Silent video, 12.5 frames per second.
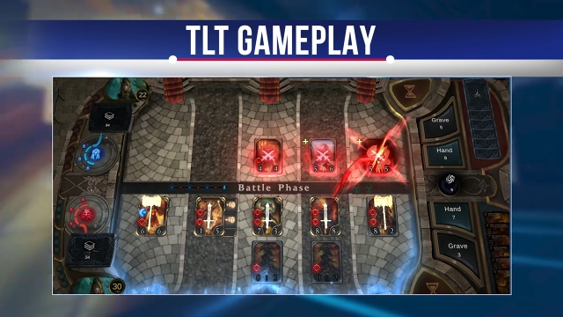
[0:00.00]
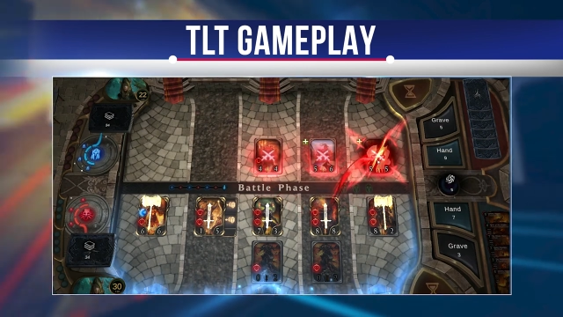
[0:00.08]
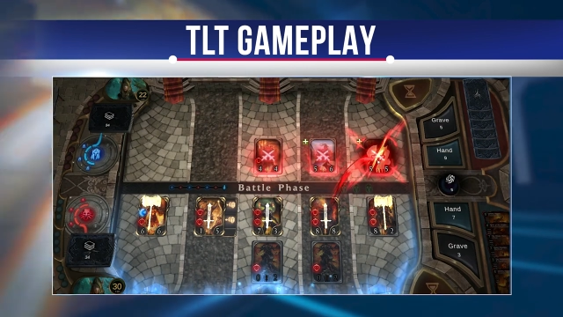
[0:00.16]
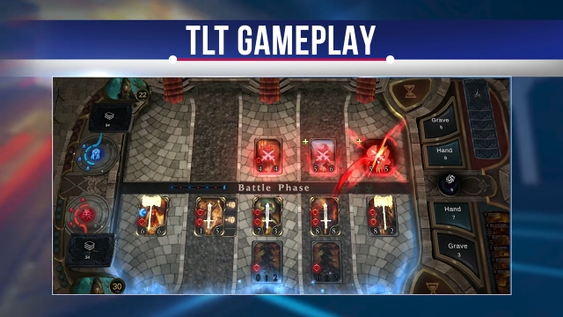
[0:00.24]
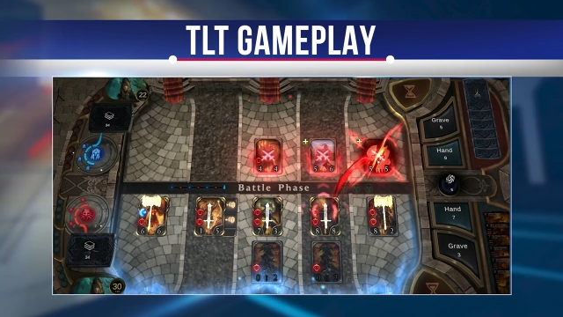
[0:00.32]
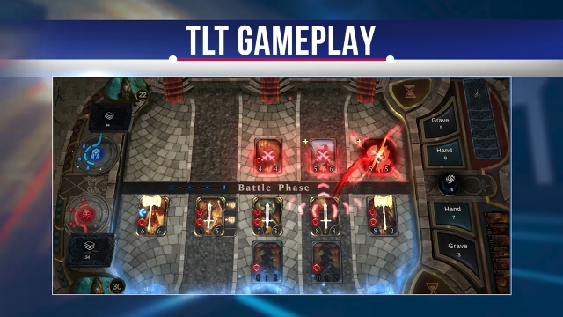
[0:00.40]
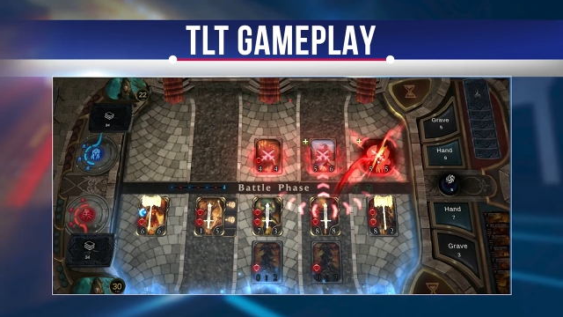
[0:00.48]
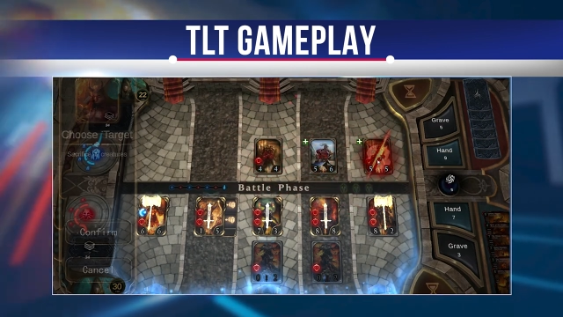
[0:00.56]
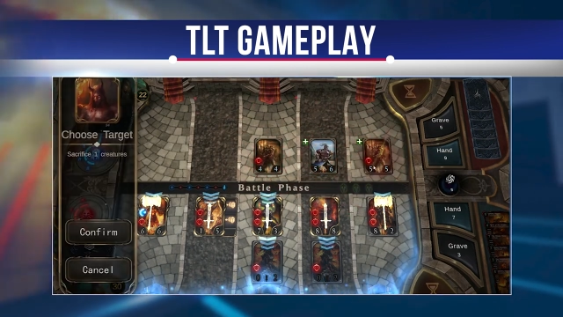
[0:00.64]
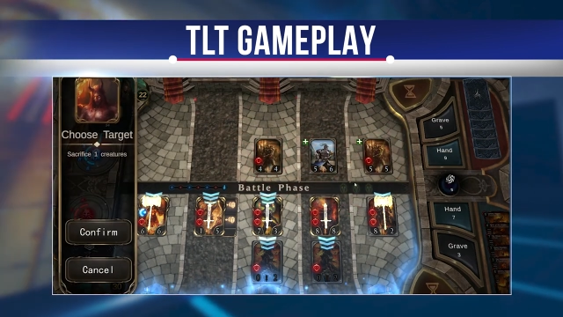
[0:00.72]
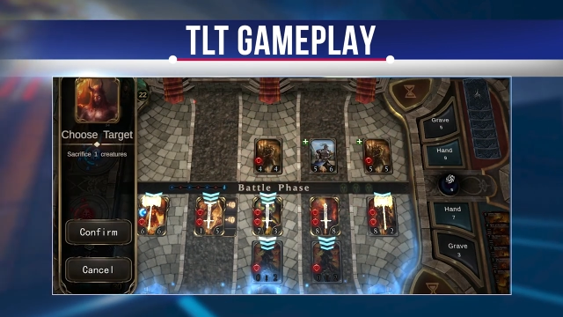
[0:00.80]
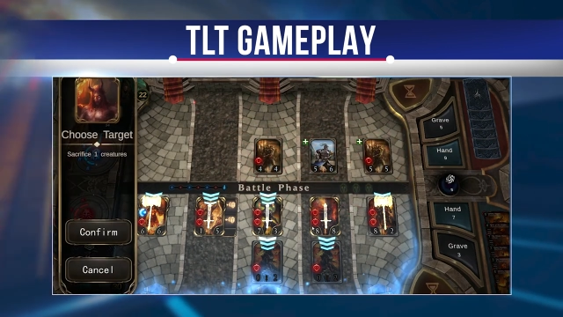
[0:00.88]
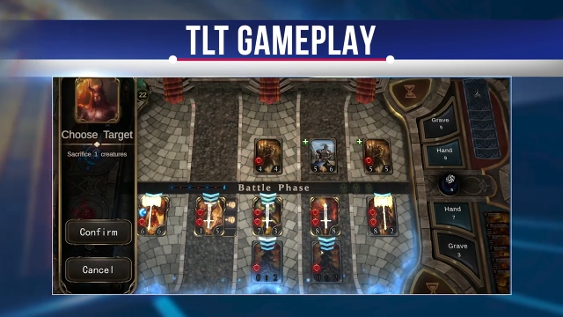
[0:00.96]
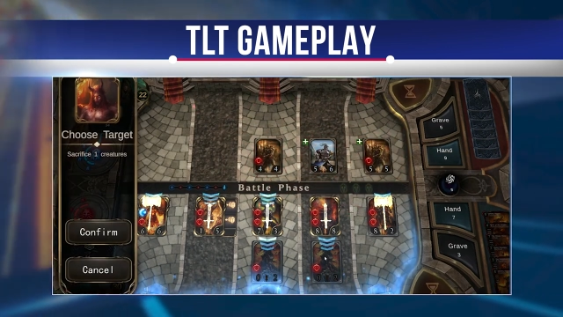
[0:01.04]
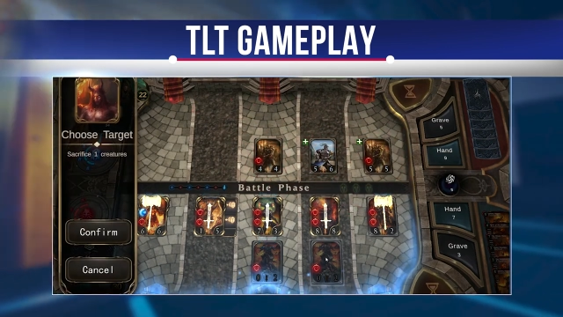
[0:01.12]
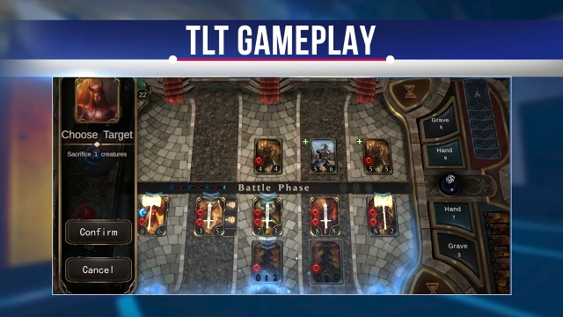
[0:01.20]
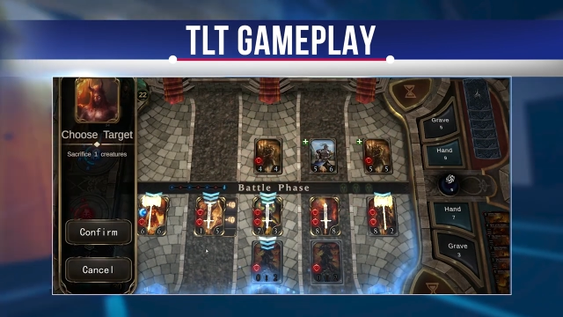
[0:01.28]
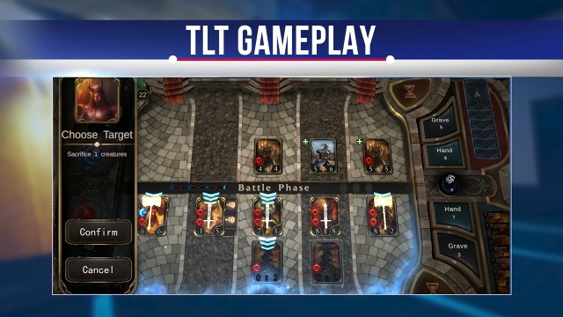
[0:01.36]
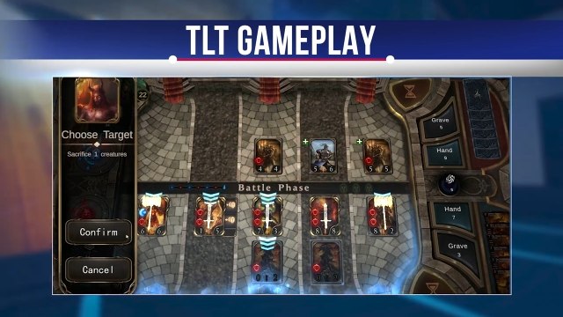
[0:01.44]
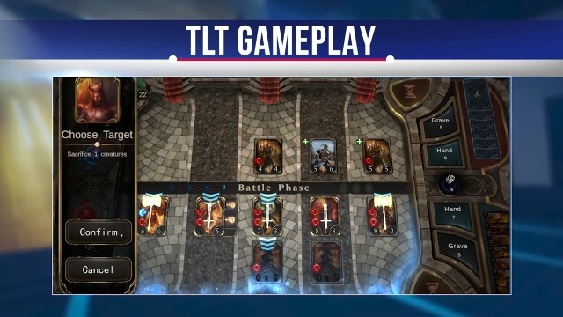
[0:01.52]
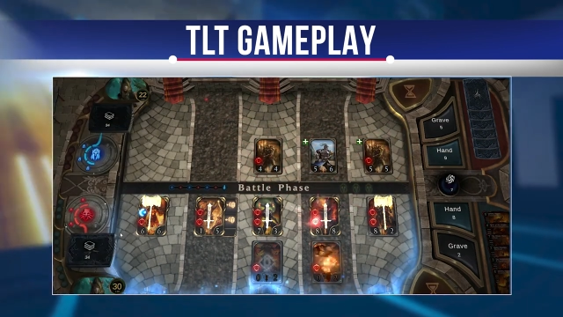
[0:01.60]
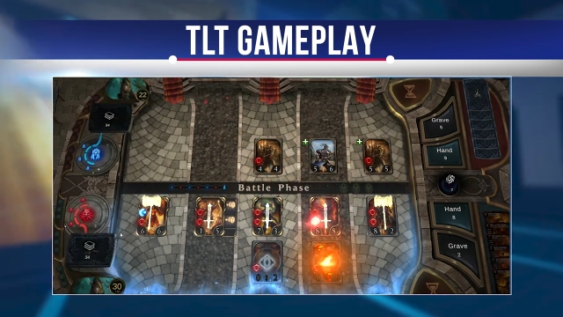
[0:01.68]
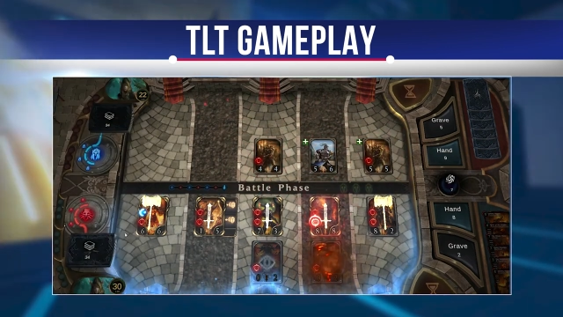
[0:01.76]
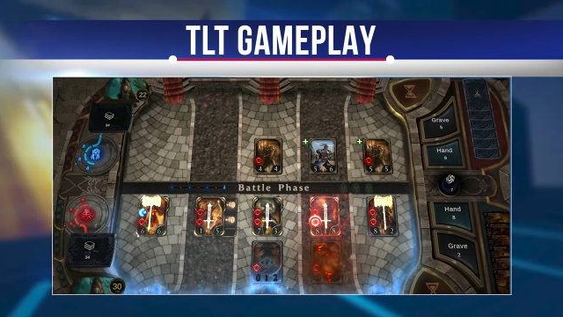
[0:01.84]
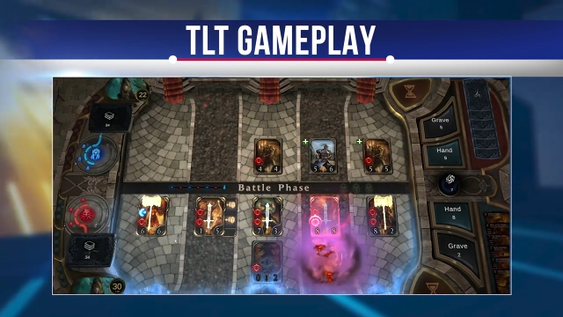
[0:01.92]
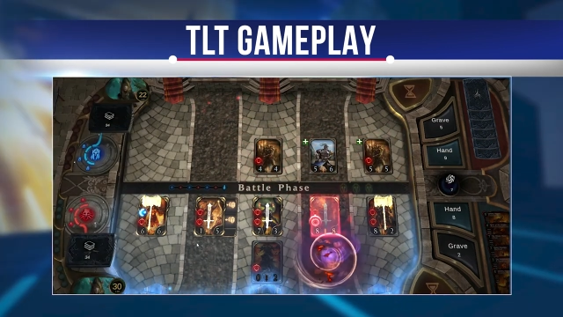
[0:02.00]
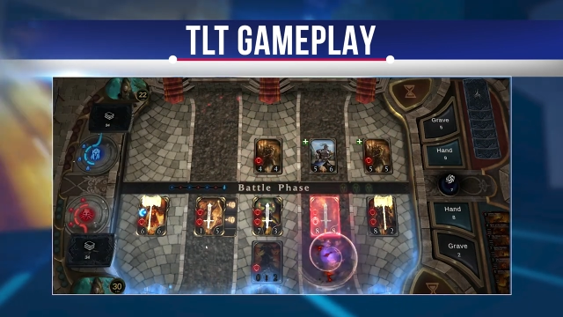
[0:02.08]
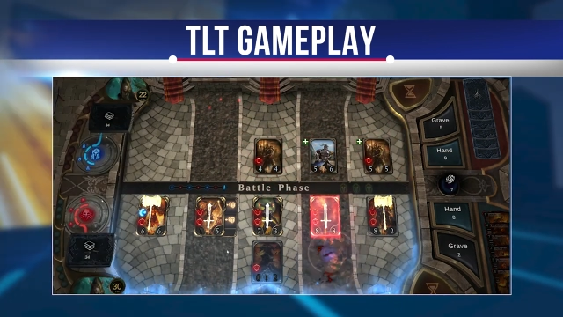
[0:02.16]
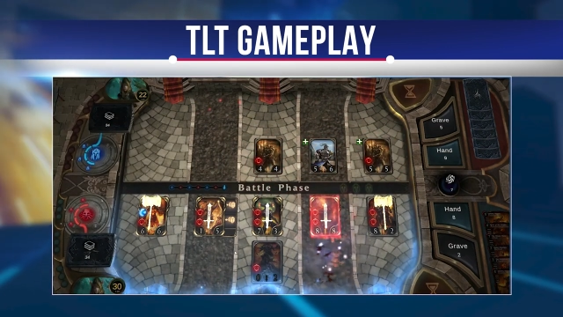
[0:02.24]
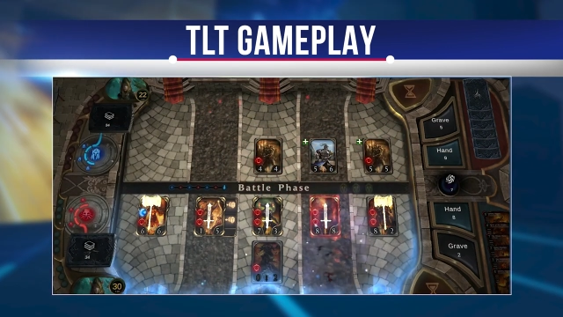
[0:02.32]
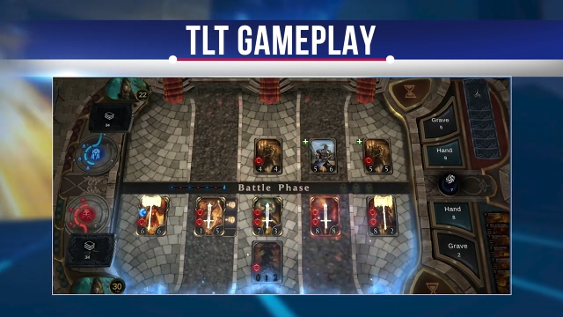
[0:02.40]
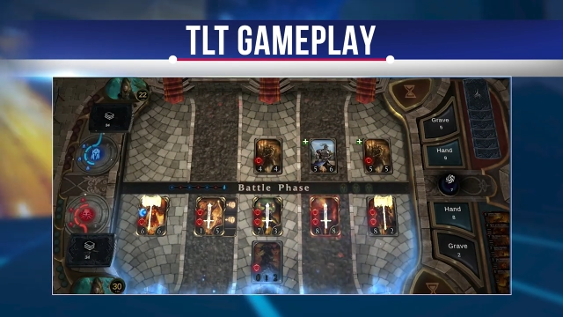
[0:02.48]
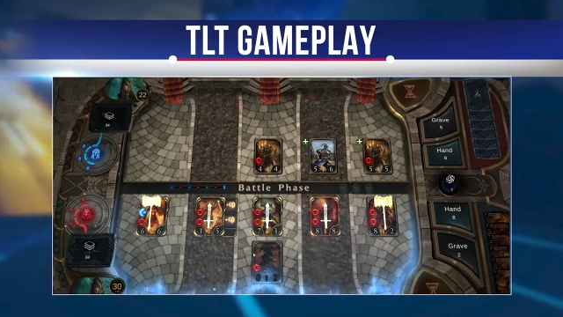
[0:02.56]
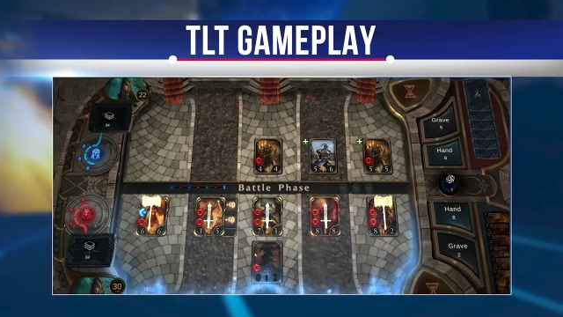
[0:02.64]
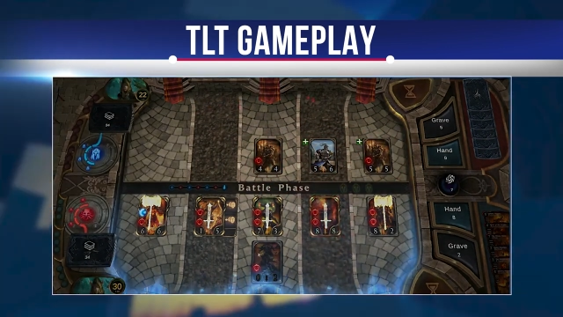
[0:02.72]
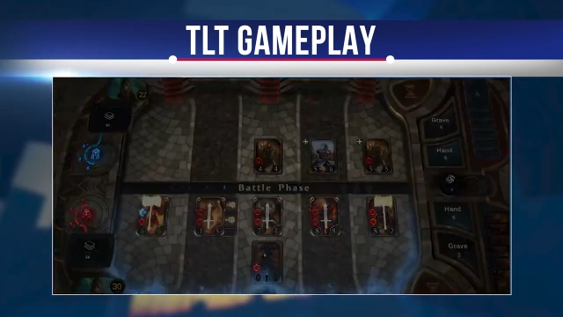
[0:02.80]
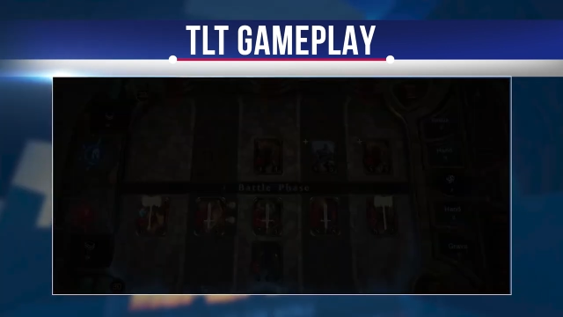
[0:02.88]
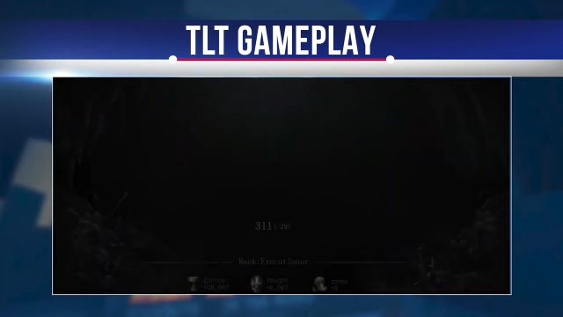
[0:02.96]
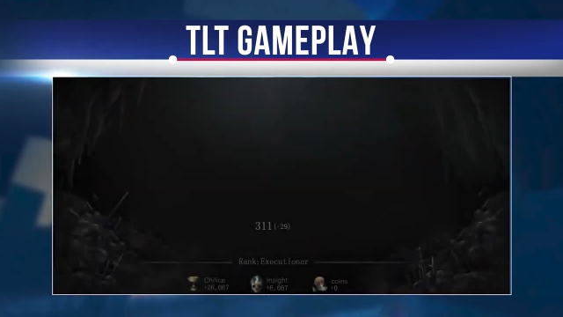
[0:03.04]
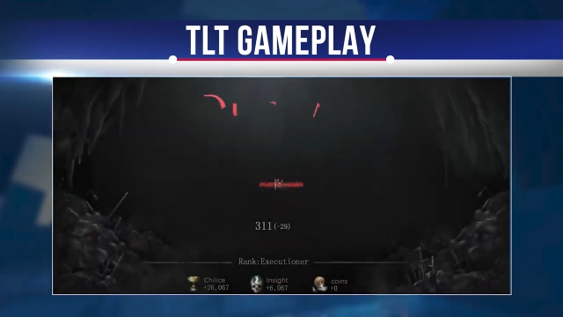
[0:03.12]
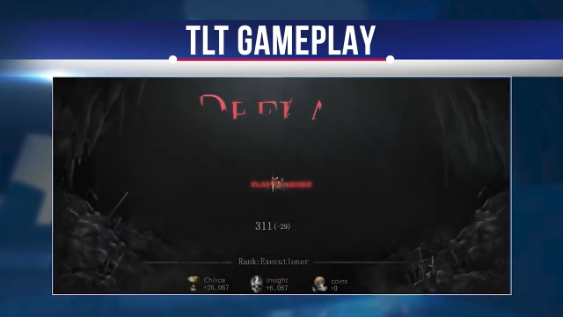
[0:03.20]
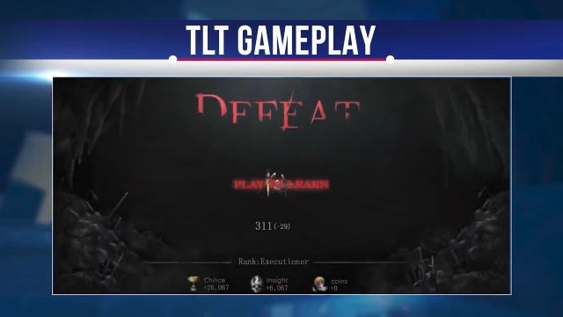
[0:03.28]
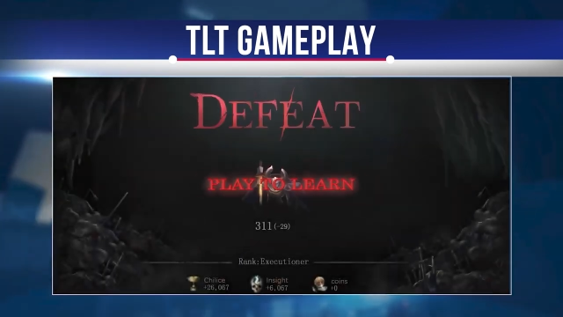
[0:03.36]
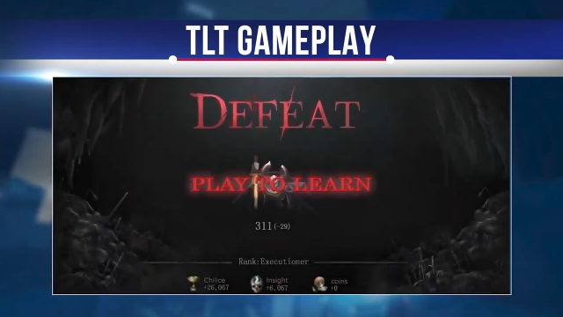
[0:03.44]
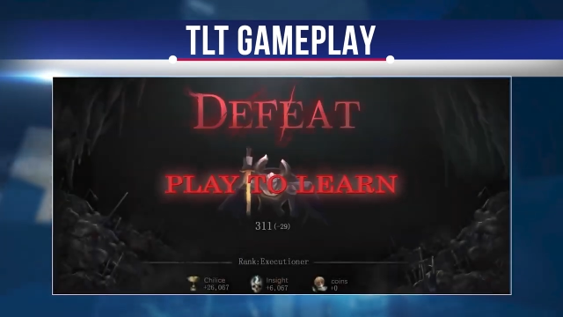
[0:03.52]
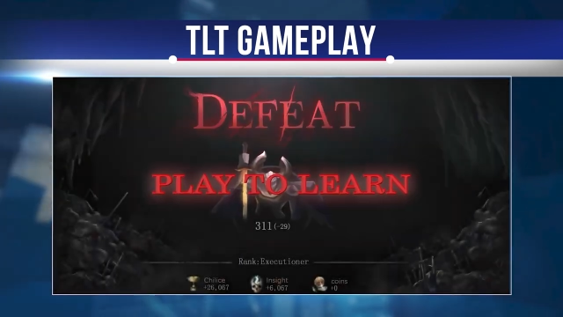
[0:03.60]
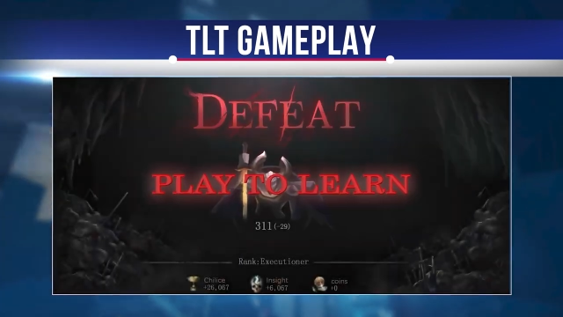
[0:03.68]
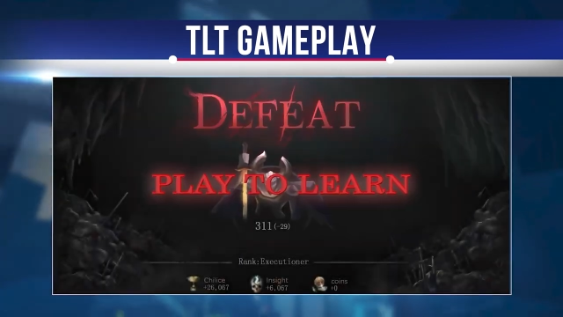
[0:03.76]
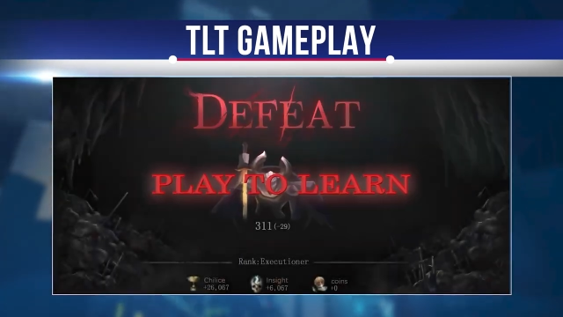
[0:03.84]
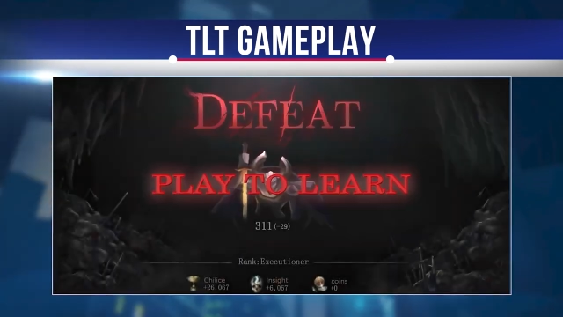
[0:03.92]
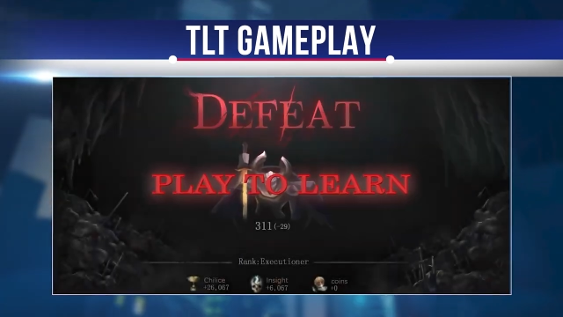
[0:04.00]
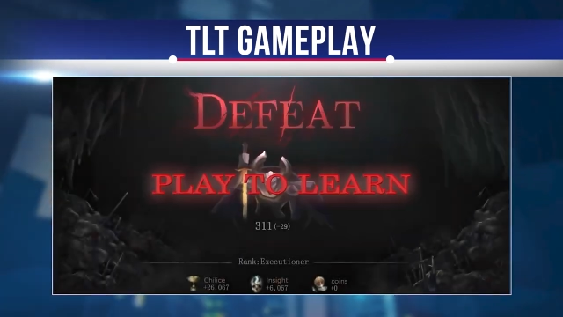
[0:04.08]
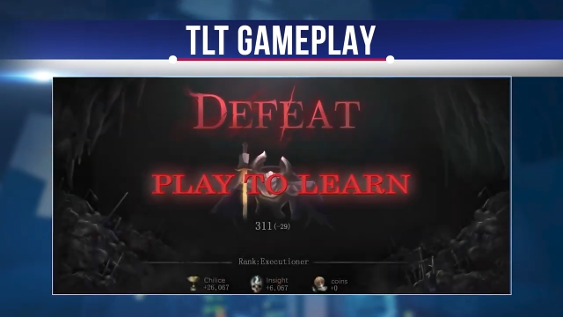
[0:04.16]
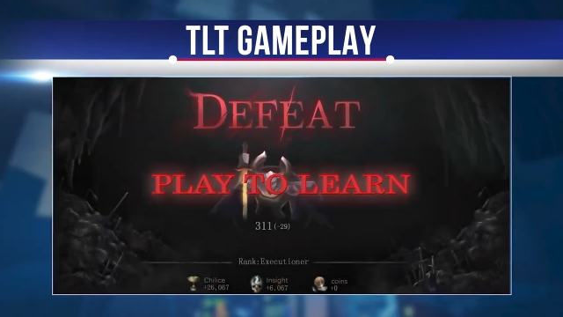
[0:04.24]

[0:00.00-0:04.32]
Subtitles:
[unreadable: no face in view]